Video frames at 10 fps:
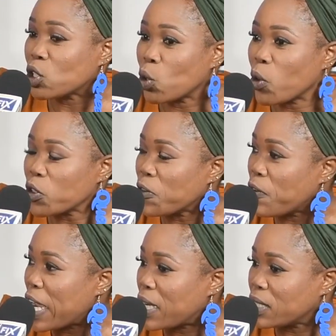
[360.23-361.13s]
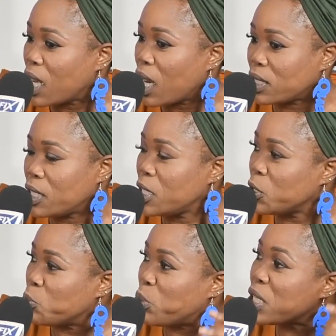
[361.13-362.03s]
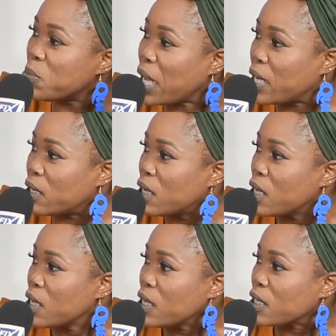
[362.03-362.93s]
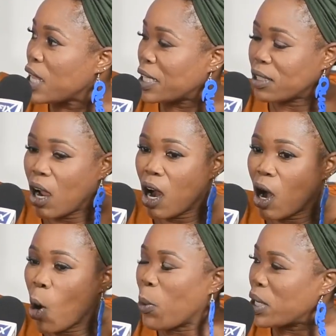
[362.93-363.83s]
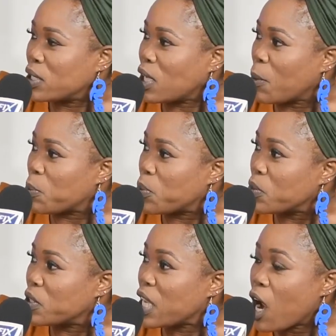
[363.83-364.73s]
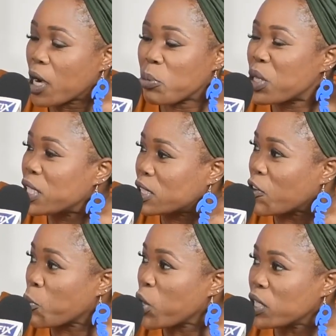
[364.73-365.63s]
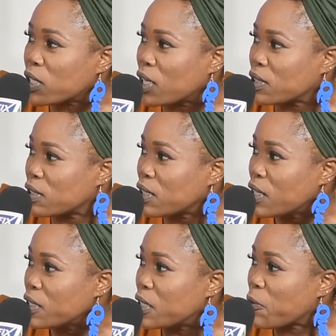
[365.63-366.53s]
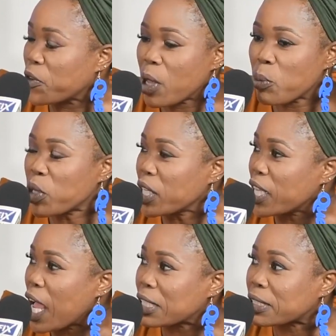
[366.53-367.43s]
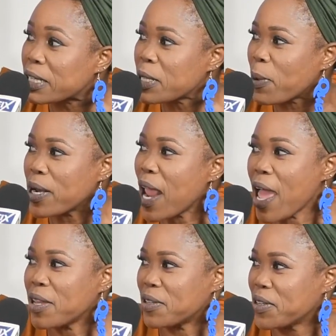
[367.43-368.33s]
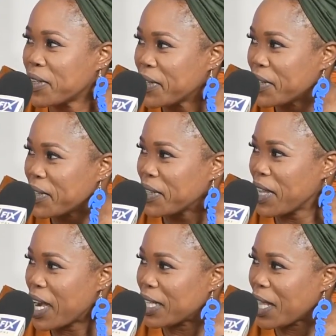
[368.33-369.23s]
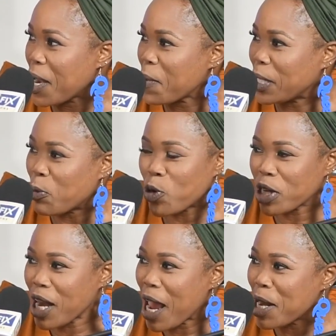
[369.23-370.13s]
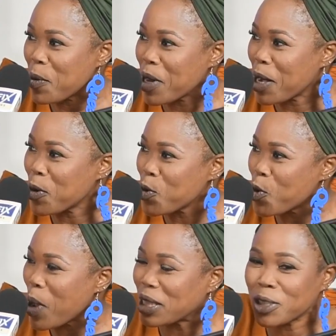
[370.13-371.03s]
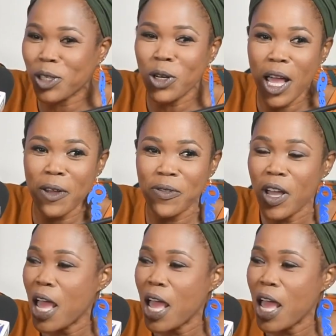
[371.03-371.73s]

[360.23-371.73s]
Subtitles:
so you find that a lot of these big men that are up at the top, they are the biggest of predators. For them, people can't sleep at night. You understand? They pretty like them in the room as they turn off,